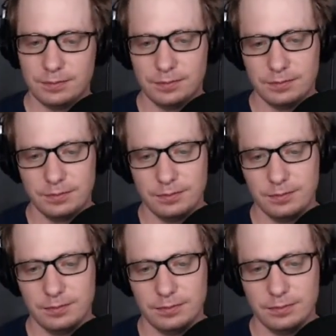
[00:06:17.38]

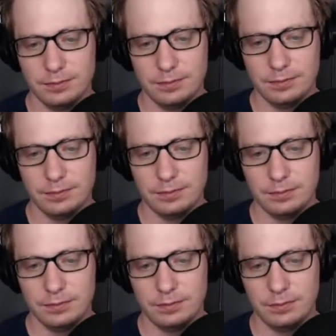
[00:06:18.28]

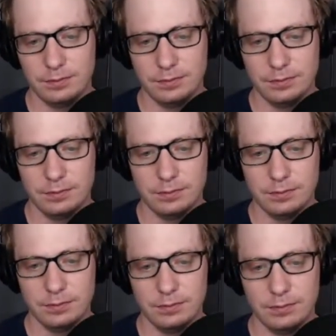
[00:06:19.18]

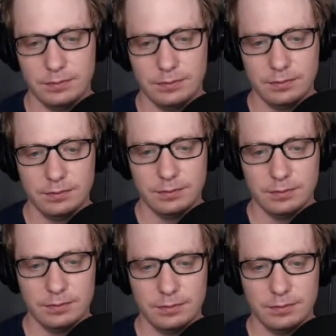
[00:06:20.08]

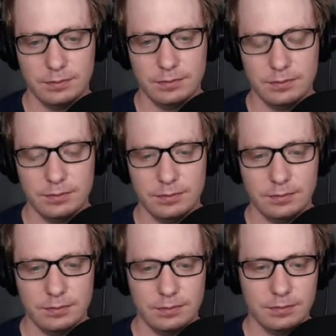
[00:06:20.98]

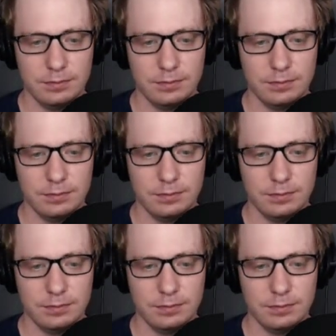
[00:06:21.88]
(silent)